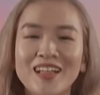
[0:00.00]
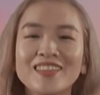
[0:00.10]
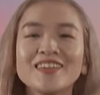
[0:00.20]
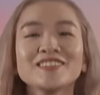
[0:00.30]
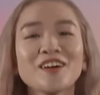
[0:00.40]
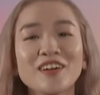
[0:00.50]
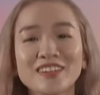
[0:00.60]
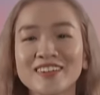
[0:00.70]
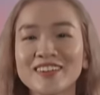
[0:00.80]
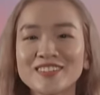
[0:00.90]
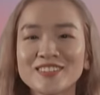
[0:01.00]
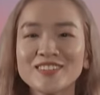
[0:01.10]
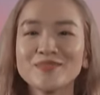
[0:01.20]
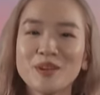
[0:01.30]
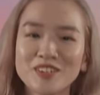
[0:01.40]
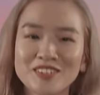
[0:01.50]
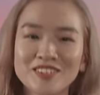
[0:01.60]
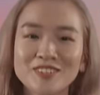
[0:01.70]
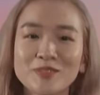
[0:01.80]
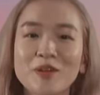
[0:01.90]
Let's all adhere to these
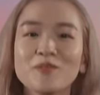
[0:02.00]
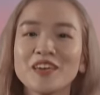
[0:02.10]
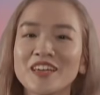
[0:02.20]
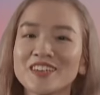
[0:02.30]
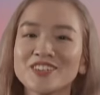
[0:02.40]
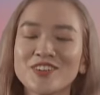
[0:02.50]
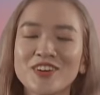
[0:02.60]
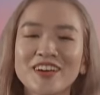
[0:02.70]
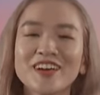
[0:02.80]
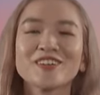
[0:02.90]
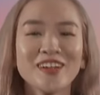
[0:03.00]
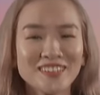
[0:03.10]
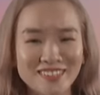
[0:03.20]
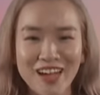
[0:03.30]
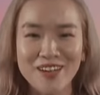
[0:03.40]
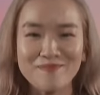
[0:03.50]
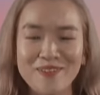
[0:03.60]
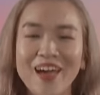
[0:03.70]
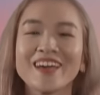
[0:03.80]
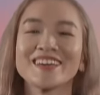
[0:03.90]
measures so that we can enjoy a great time
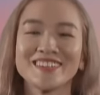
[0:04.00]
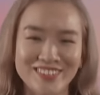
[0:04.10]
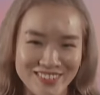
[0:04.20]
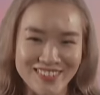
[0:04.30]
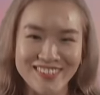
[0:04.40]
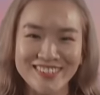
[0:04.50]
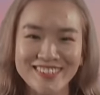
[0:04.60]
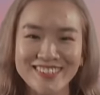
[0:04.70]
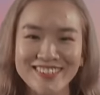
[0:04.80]
back in church.